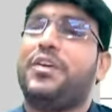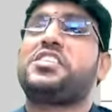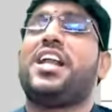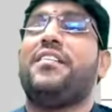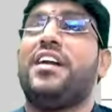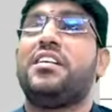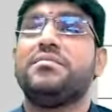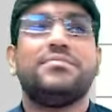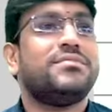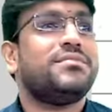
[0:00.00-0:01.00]
I went.
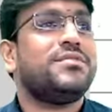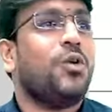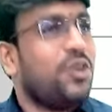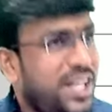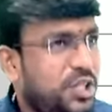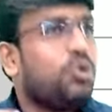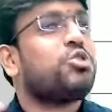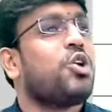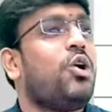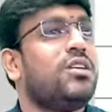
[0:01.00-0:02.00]
Only to
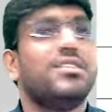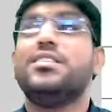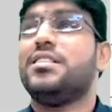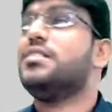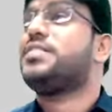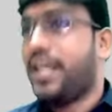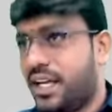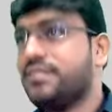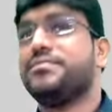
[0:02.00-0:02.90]
show, see,